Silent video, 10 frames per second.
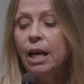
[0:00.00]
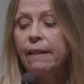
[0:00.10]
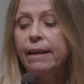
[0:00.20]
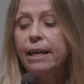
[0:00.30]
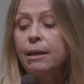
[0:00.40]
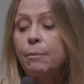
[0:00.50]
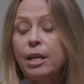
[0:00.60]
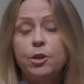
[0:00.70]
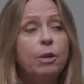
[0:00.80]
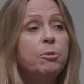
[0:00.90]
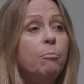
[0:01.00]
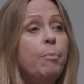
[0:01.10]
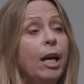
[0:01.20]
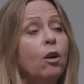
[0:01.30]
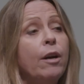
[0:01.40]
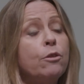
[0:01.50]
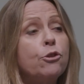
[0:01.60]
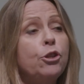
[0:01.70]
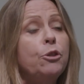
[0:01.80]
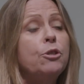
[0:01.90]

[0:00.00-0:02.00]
And in terms of backgrounds too,